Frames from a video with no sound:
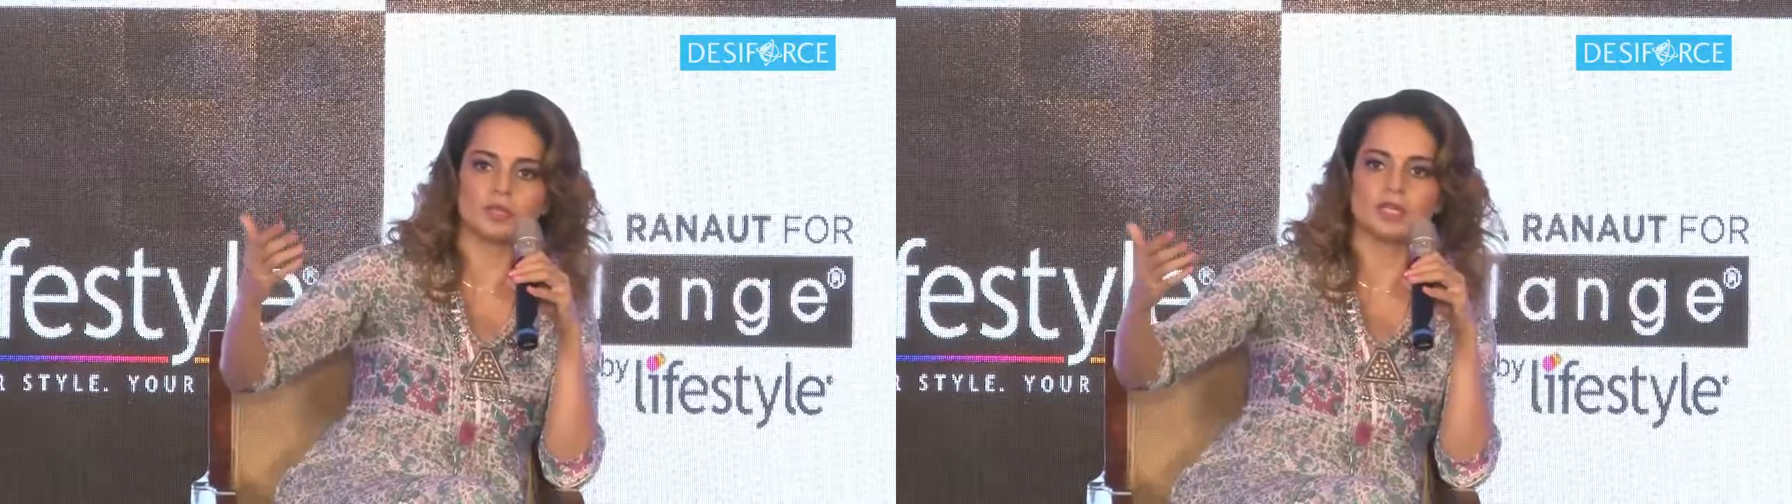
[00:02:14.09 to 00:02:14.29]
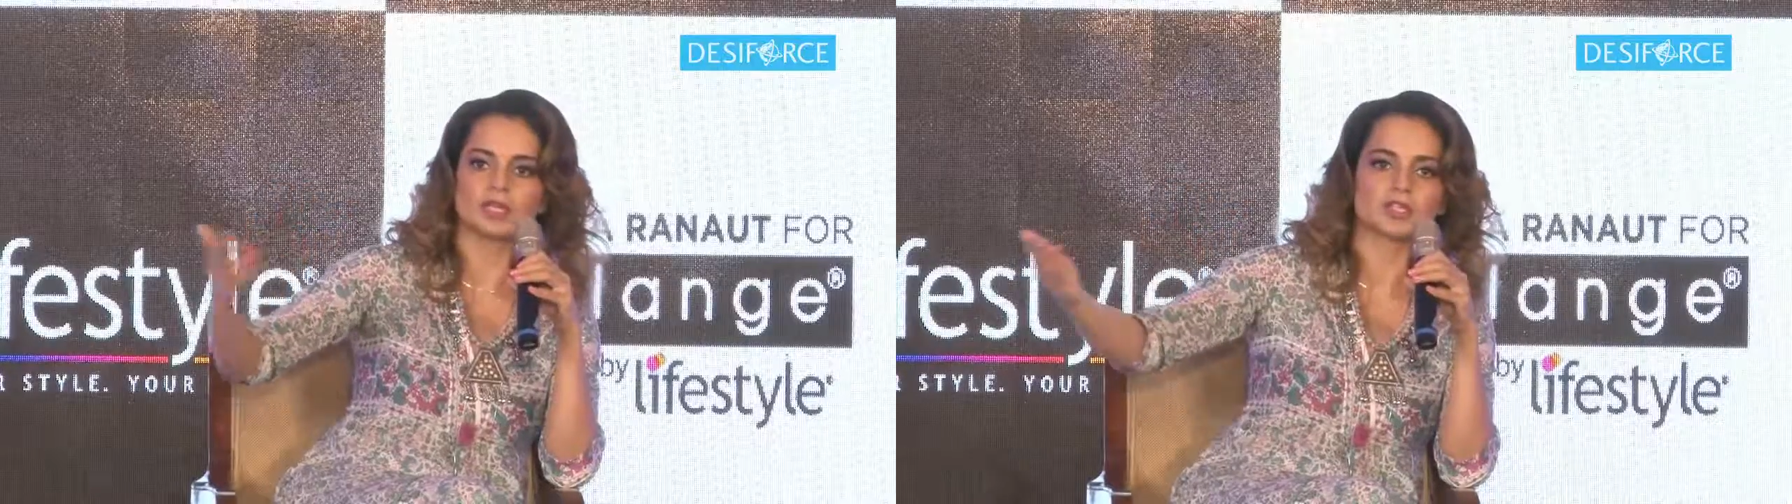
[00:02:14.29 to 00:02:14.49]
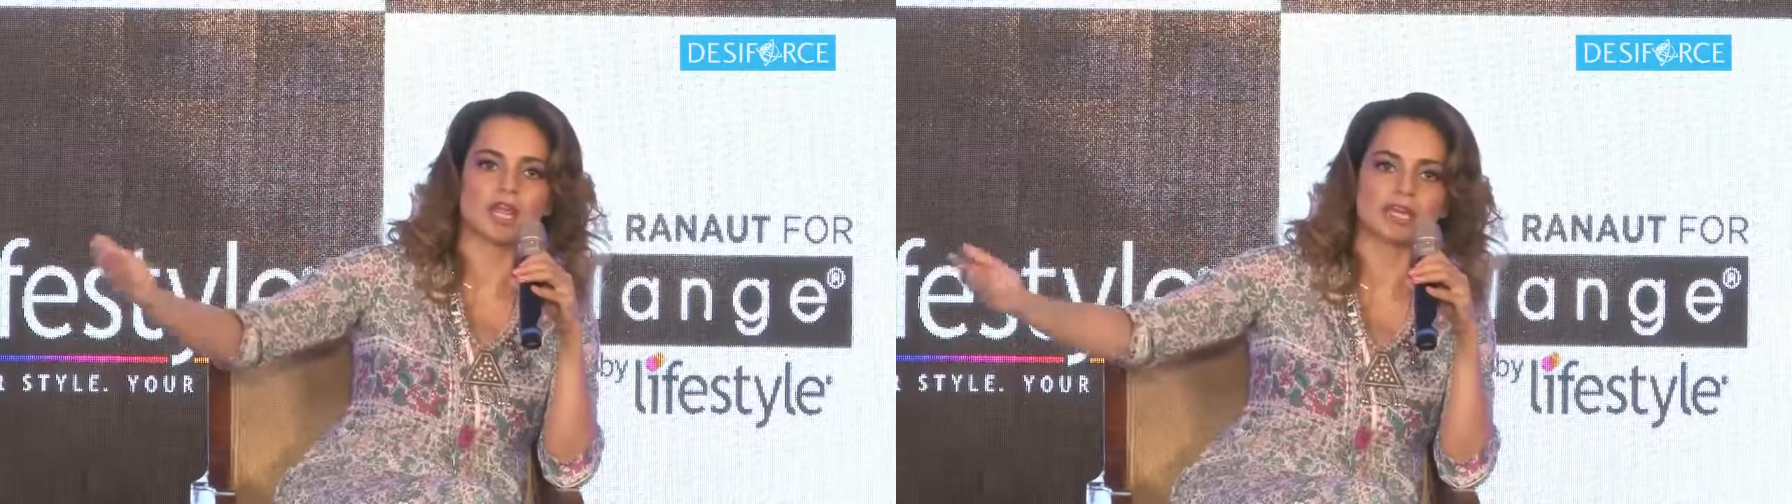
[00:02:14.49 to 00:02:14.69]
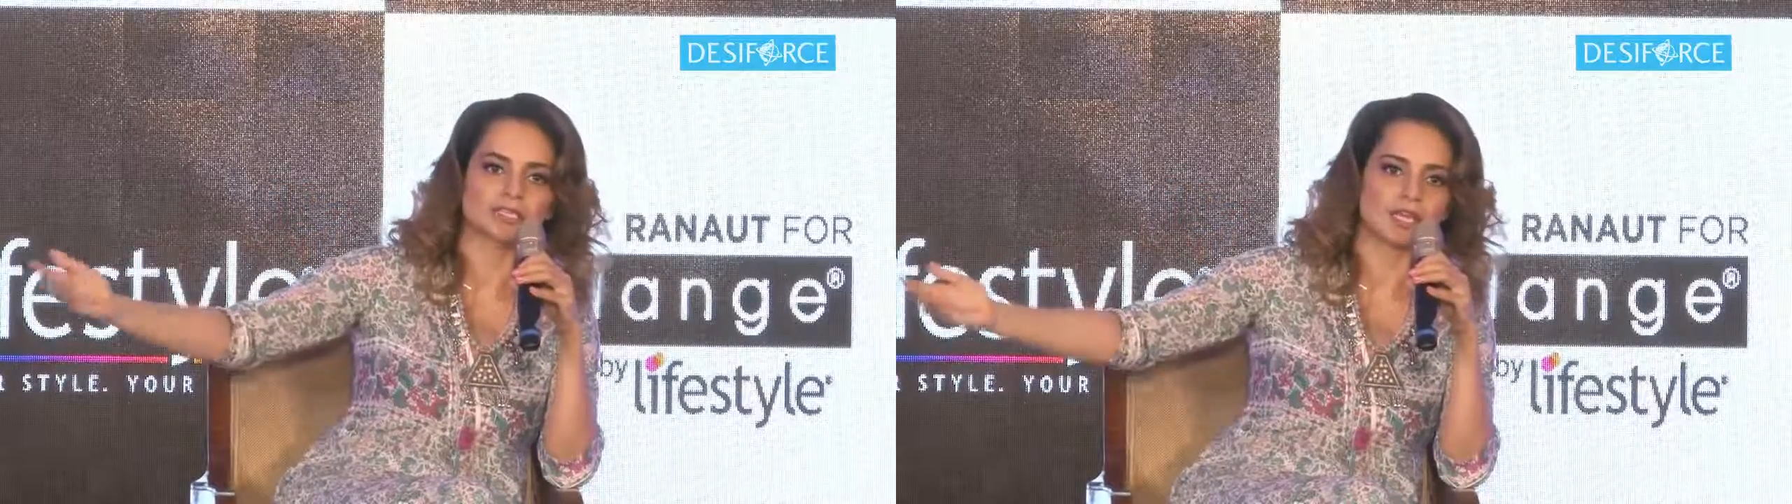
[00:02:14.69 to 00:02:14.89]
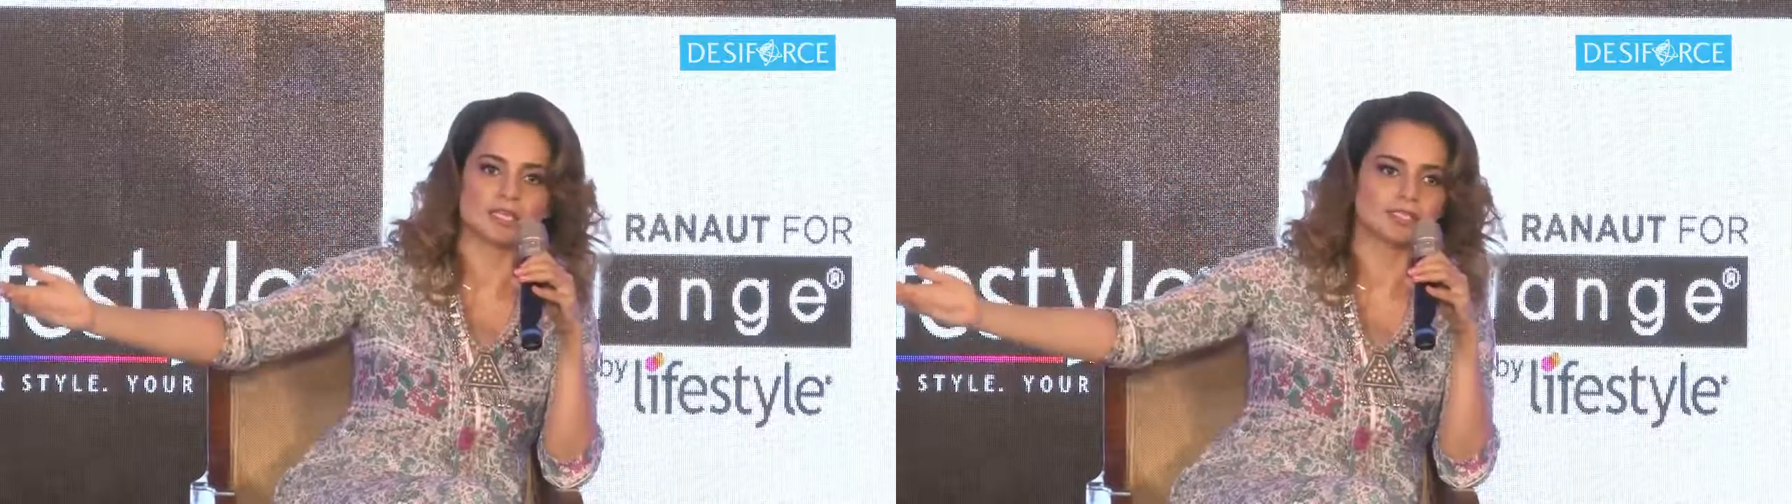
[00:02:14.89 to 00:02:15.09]
industry
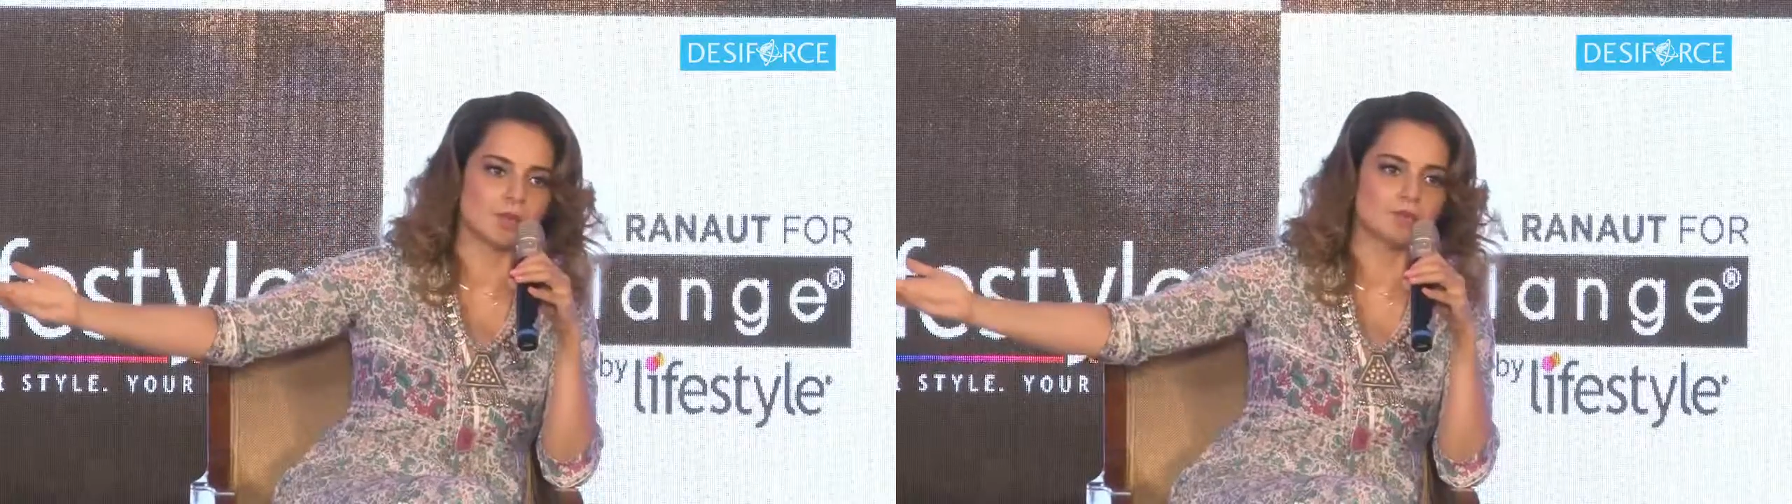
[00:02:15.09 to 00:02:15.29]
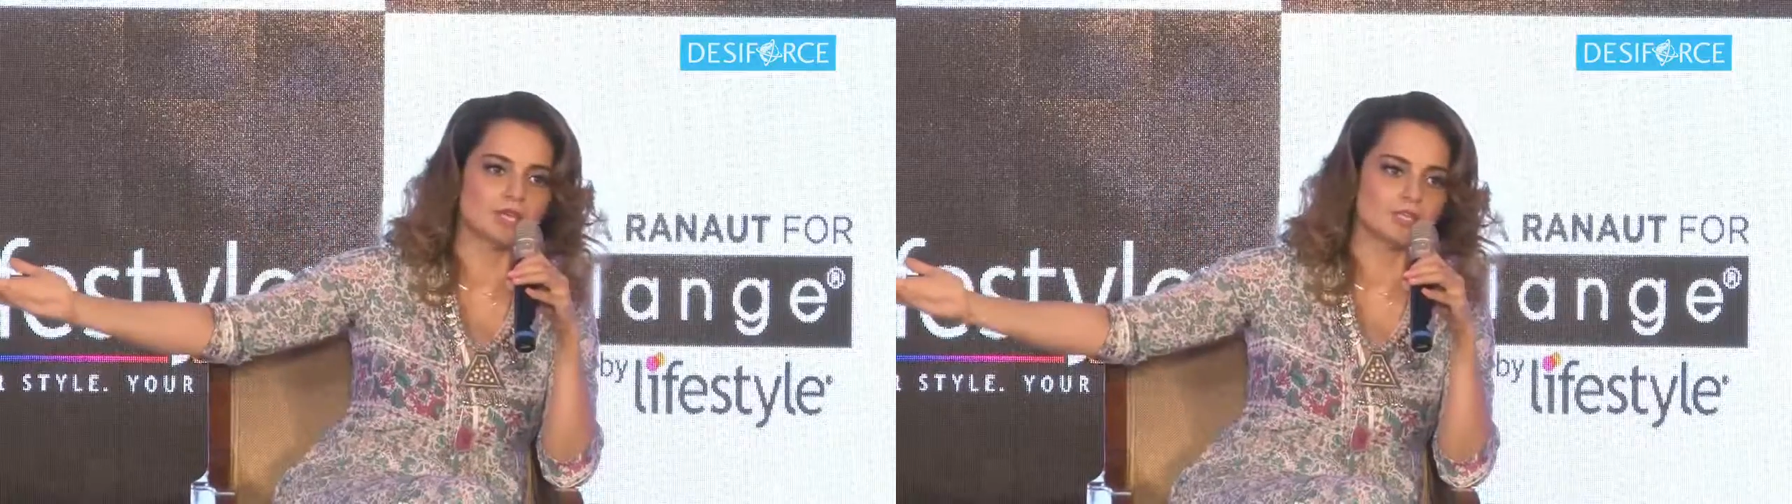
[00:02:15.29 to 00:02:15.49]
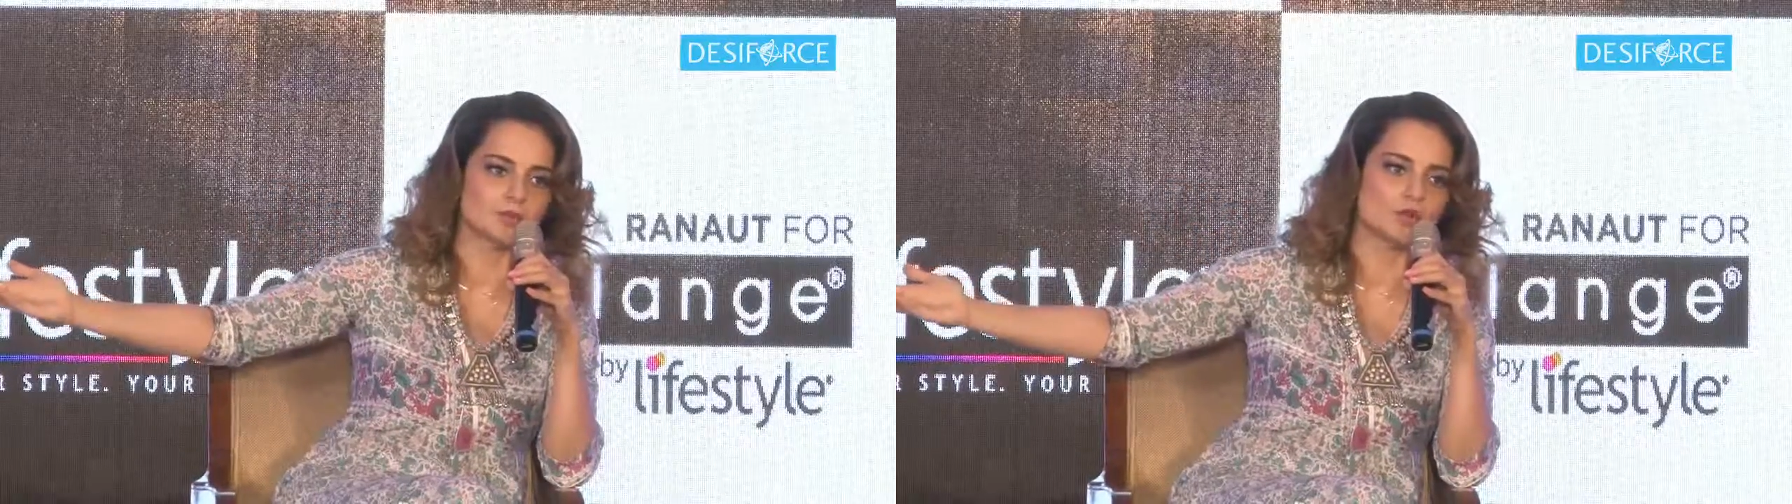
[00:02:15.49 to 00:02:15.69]
has accepted us